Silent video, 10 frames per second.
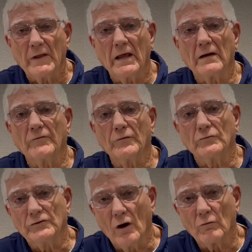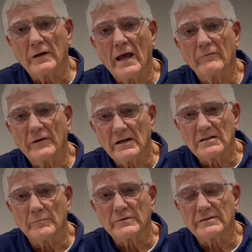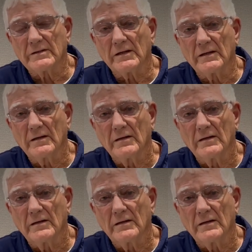And if you don't have intimacy,